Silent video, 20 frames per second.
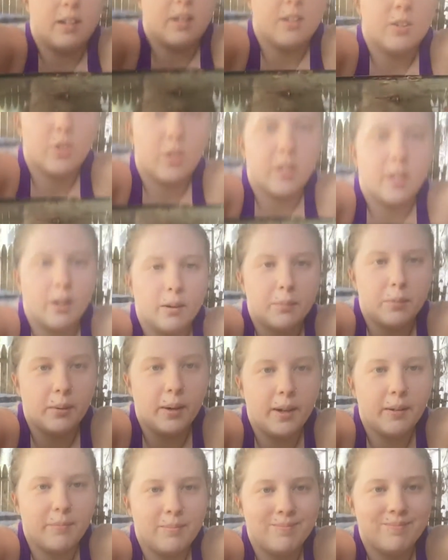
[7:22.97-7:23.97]
and I'll try to help you
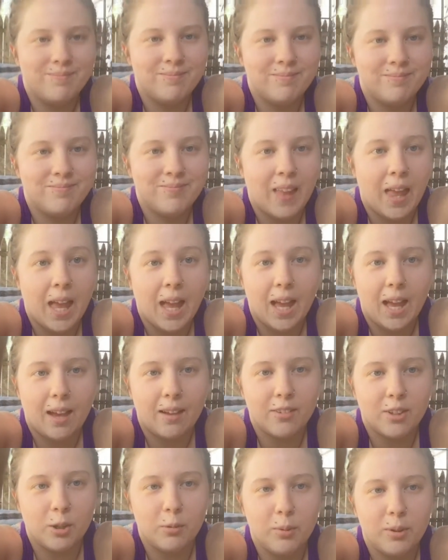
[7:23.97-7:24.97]
out.
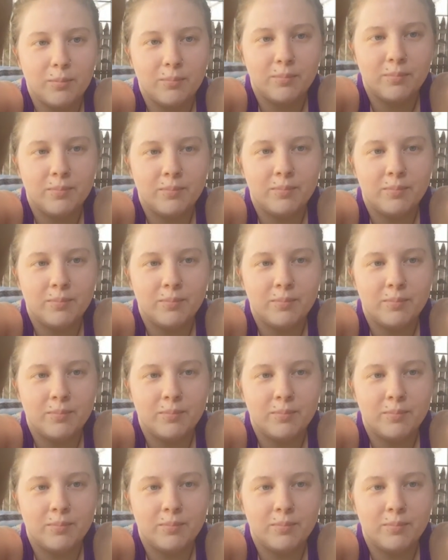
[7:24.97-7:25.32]
Have a good one.